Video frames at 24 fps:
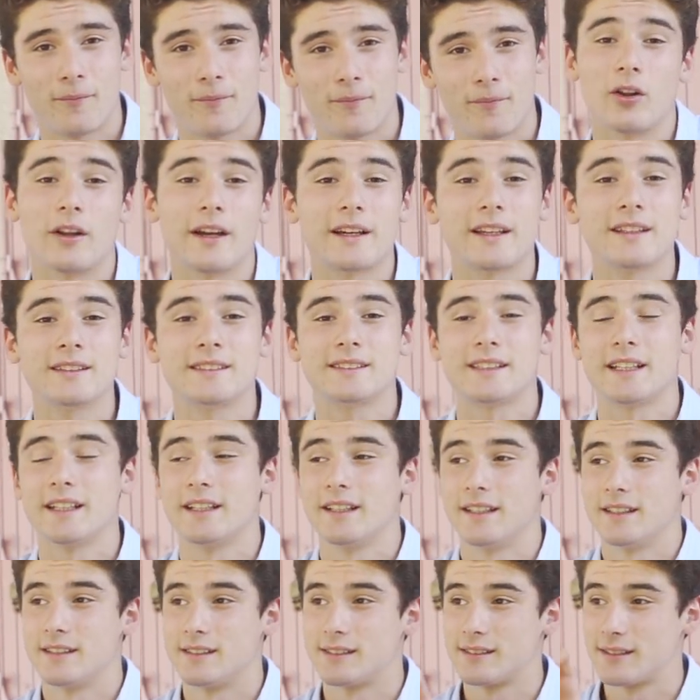All I can say
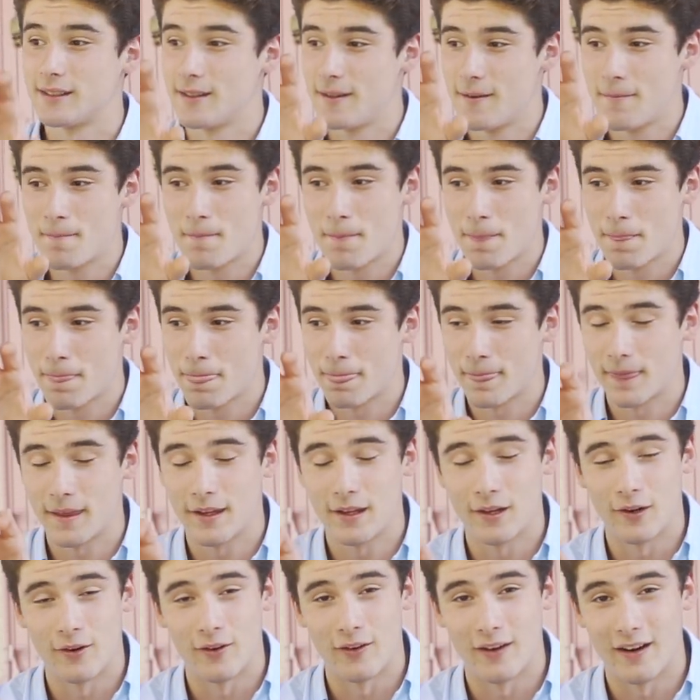is,
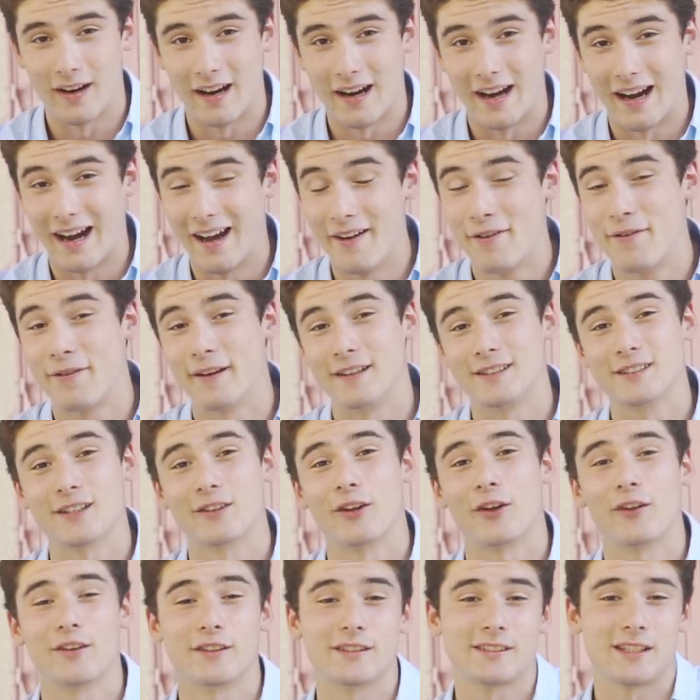you know, I face a
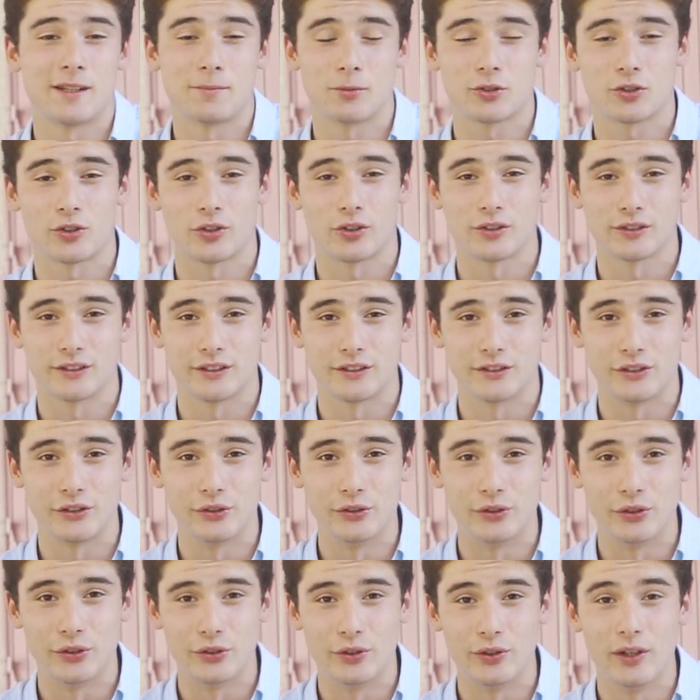lot of the same struggles as
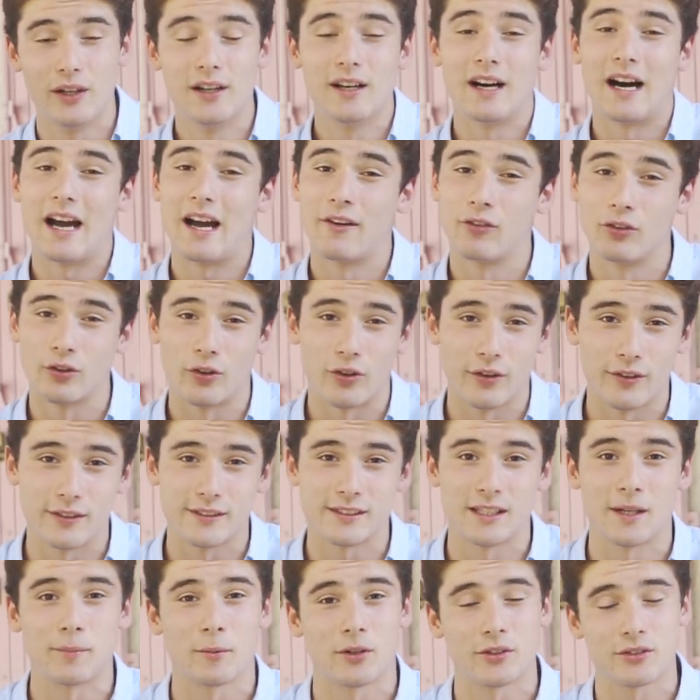you do. I have a lot of the
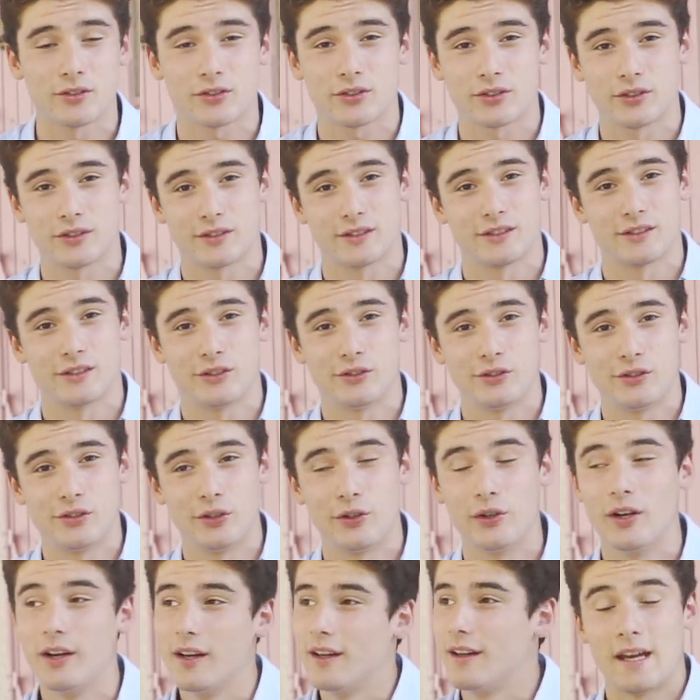same concerns as you
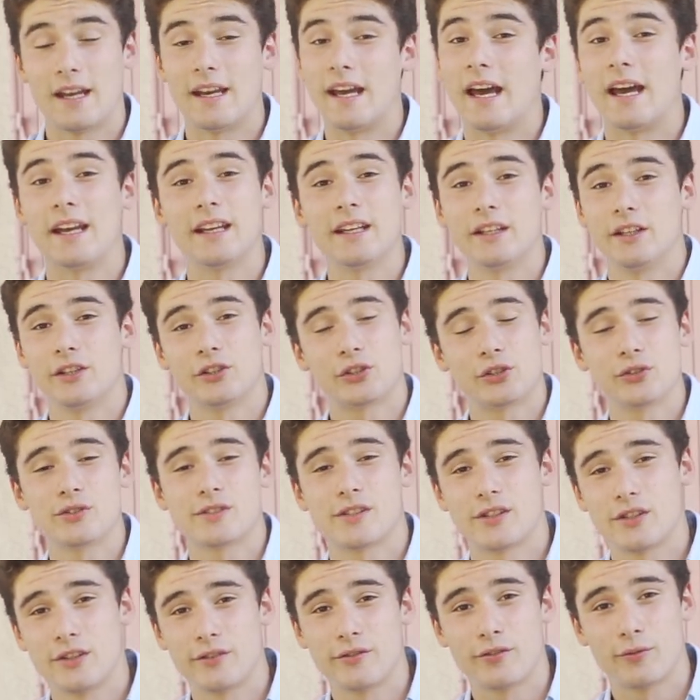do. And any issues
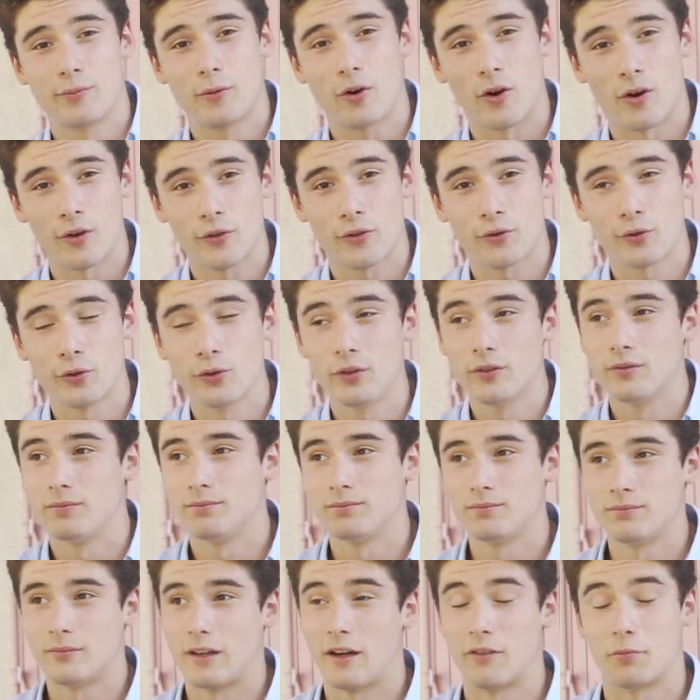that you've gone through,
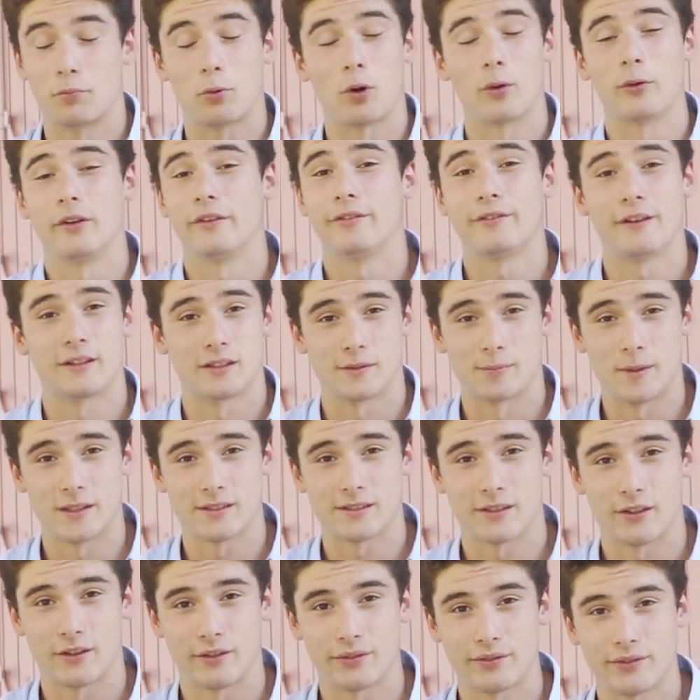I've probably faced
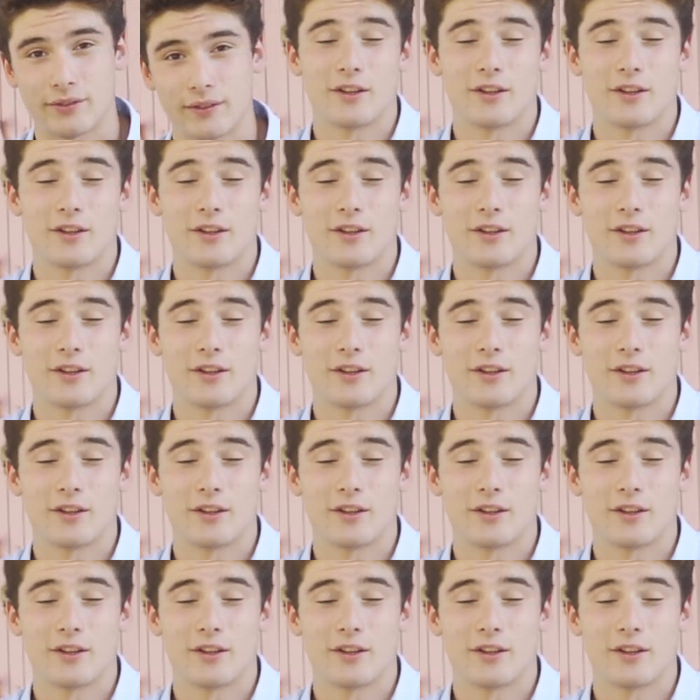myself.